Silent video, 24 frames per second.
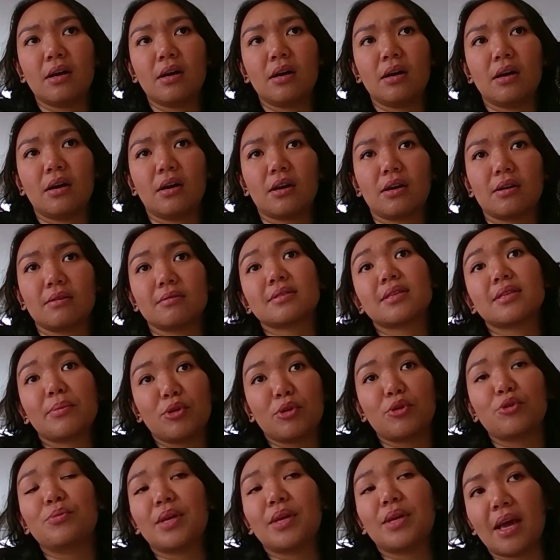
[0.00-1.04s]
or someone
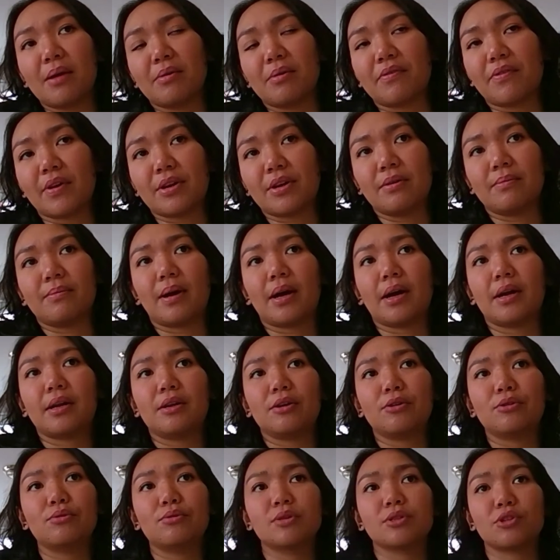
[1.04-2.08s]
who became a friend of mine,
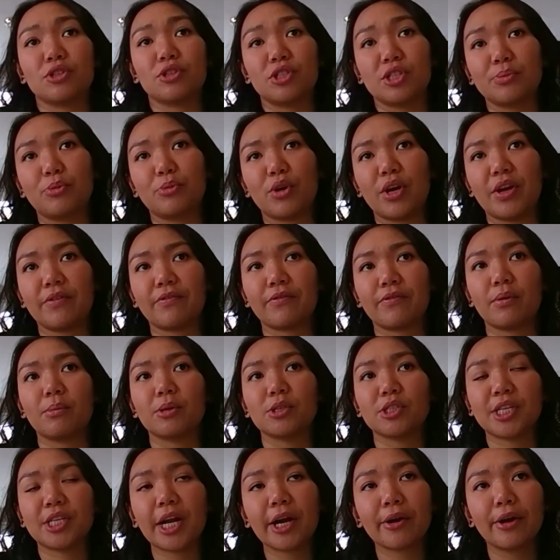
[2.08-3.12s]
who is Ojibwe from
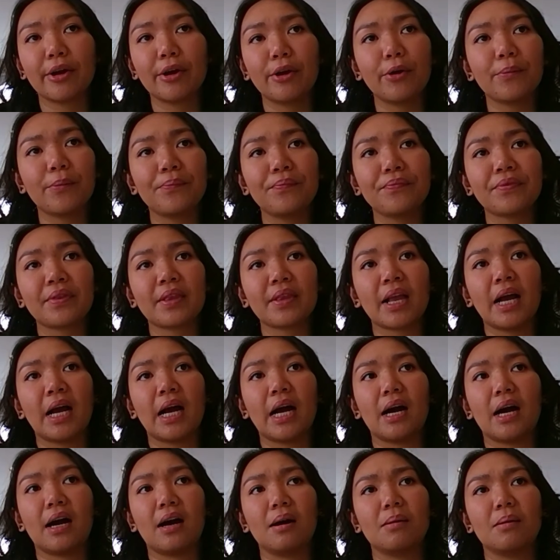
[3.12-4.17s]
Ontario.
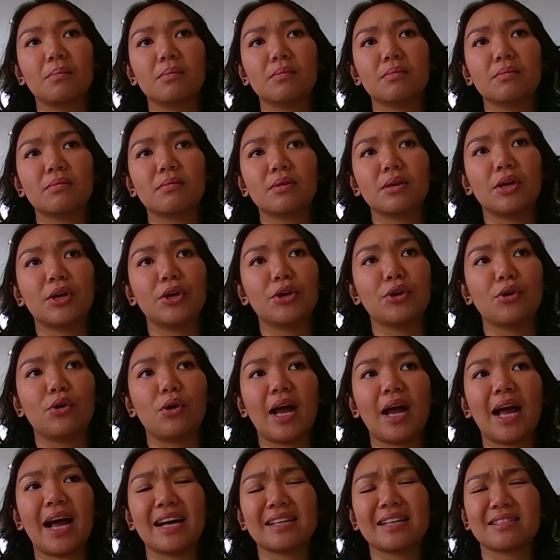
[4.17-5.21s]

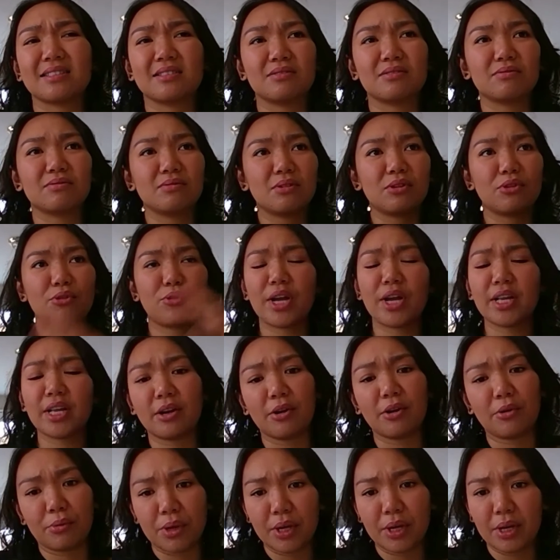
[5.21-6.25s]
Has a great
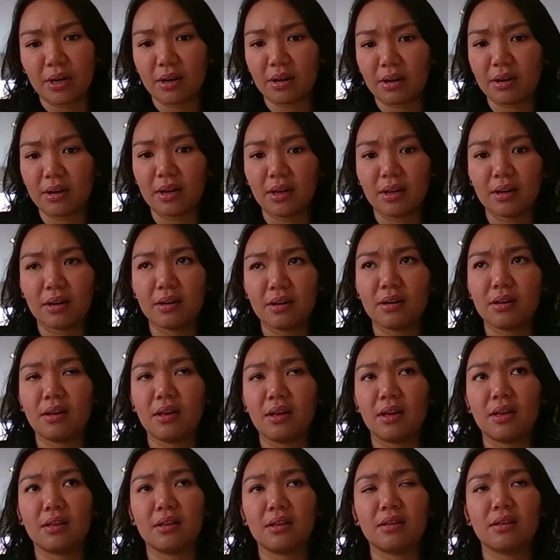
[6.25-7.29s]
career in
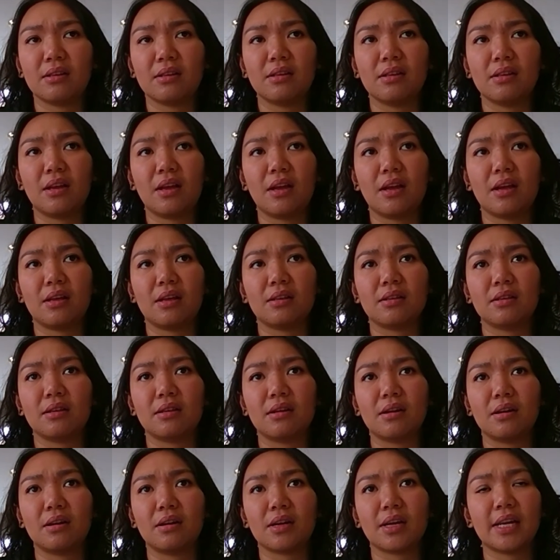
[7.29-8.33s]

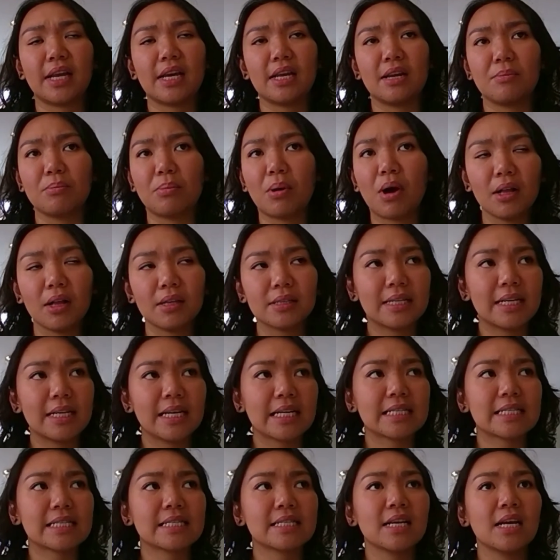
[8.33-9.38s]
Canadian
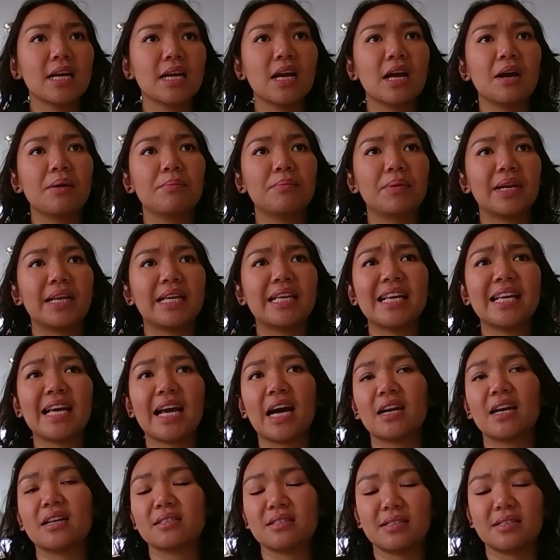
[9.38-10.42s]
politics, but he
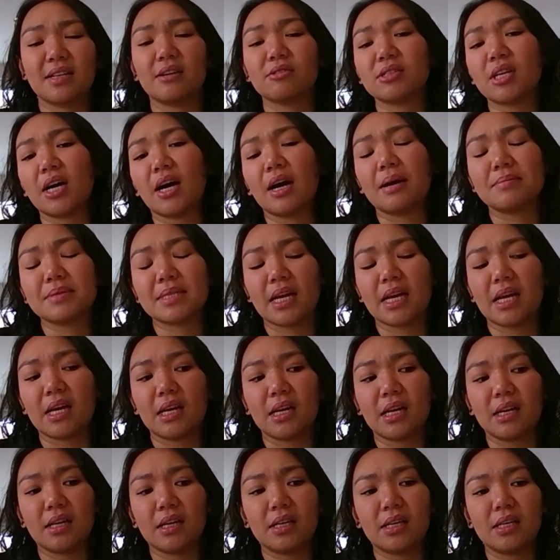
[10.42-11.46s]
had his downtimes,
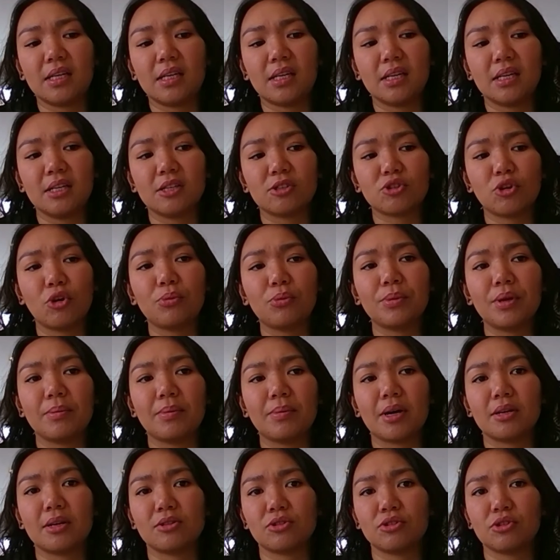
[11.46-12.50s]
and he told me
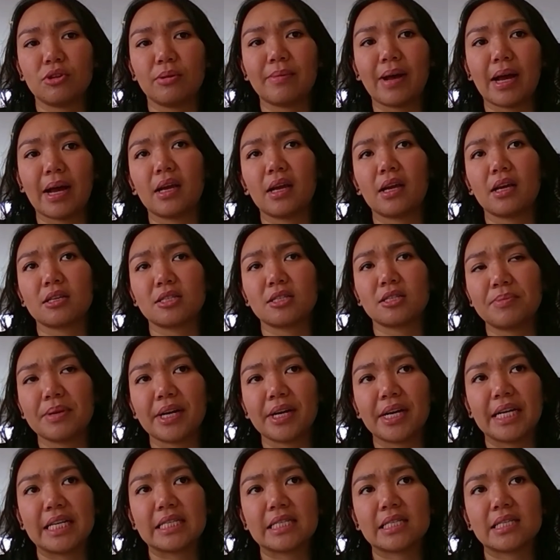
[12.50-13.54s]
about his traumatic
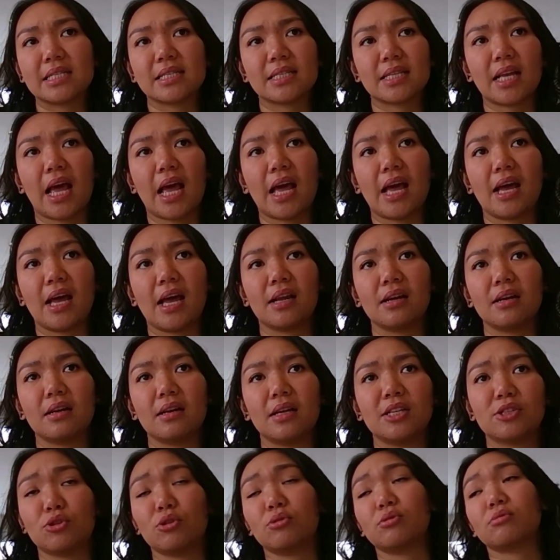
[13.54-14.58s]
experiences, and
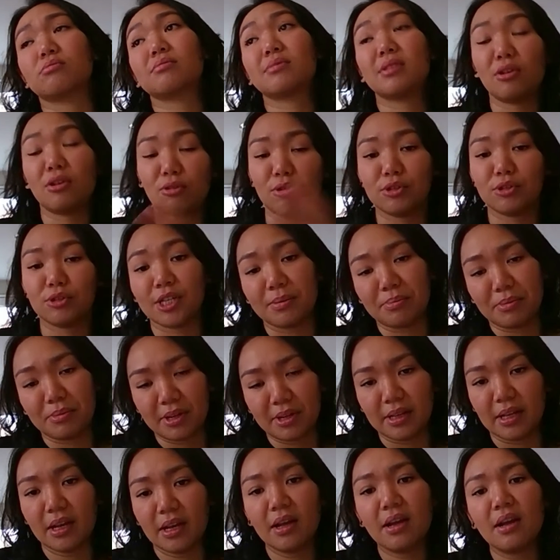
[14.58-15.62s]
he told the whole ship
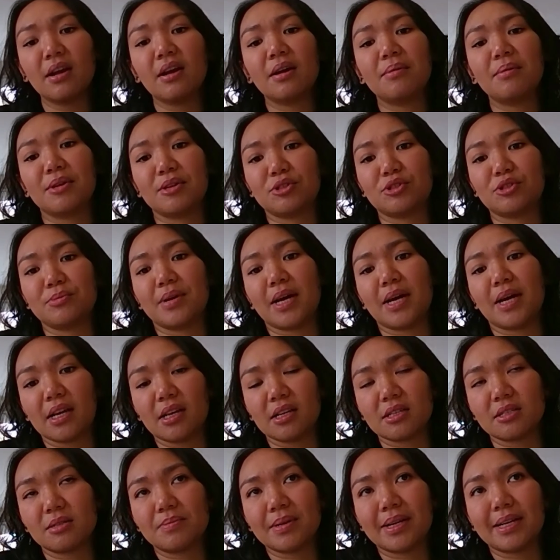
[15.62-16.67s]
really about his traumatic
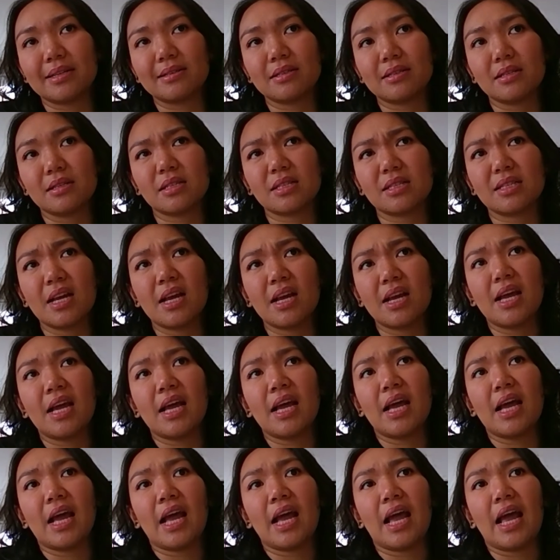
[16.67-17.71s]
experiences.
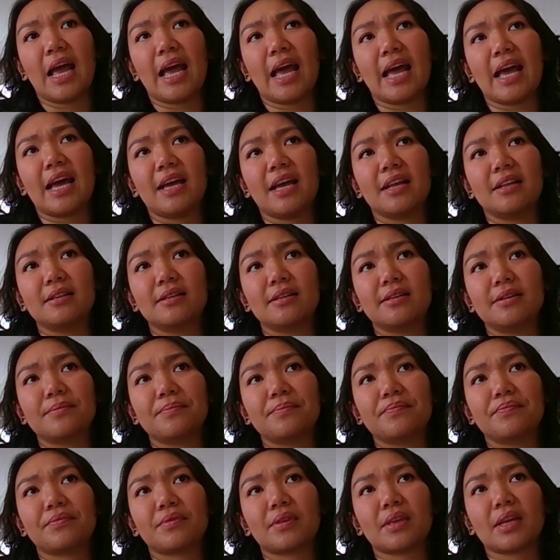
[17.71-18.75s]
And
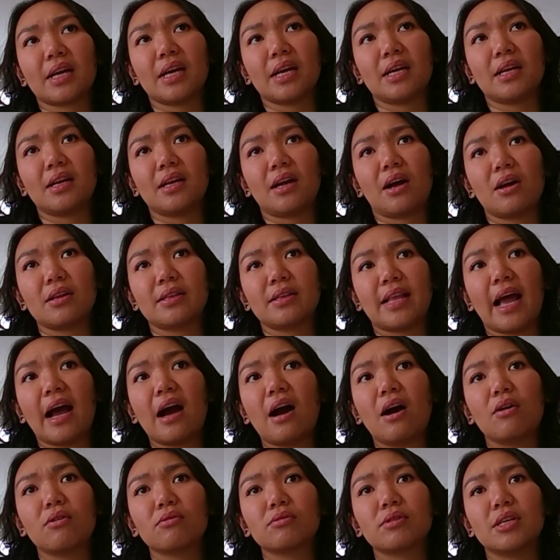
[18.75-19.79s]

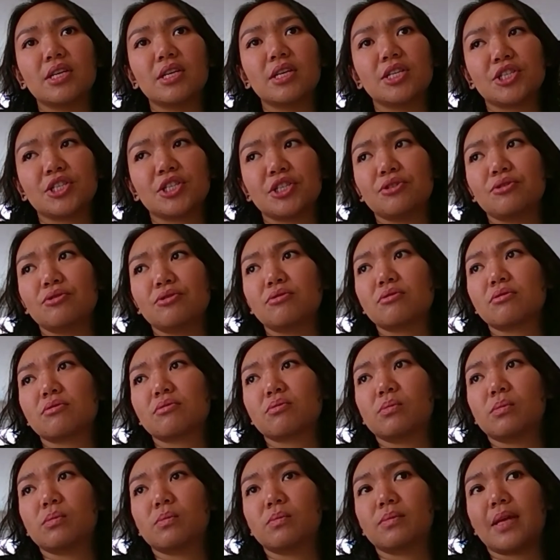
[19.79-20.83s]
now the issues
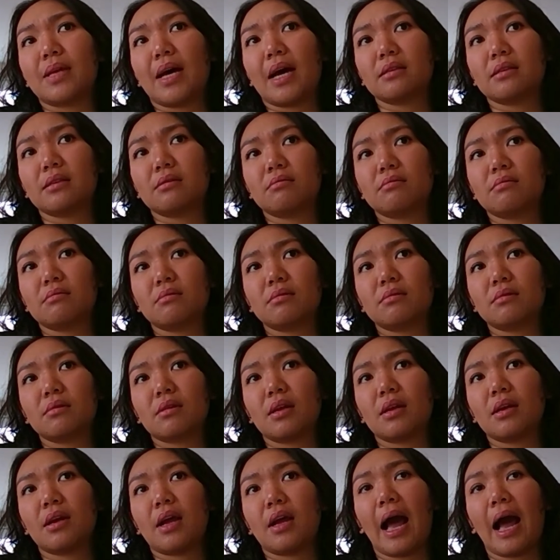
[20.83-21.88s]
that
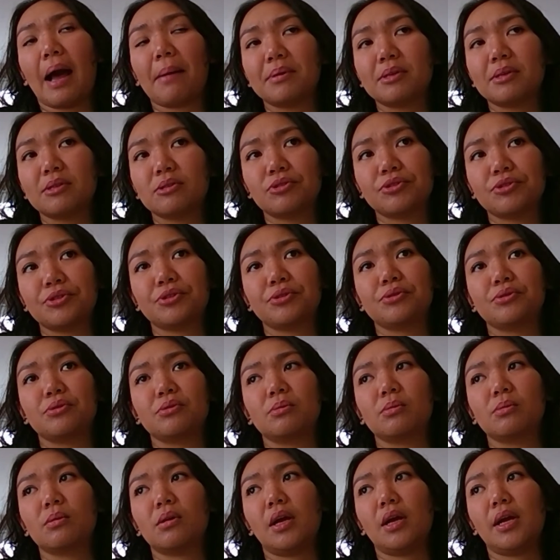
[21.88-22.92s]
happen
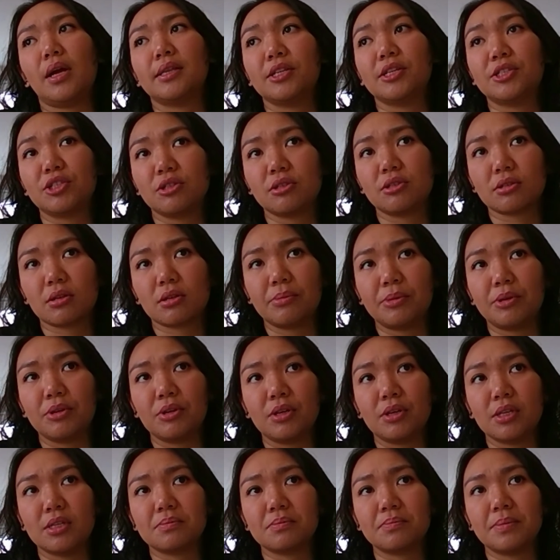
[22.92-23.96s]
to Indigenous
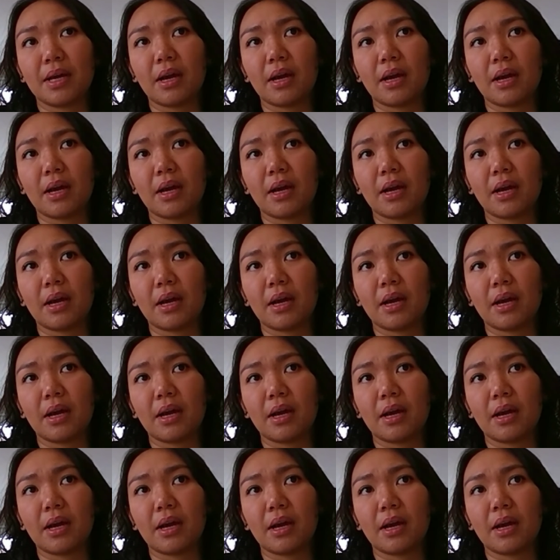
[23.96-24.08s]
communities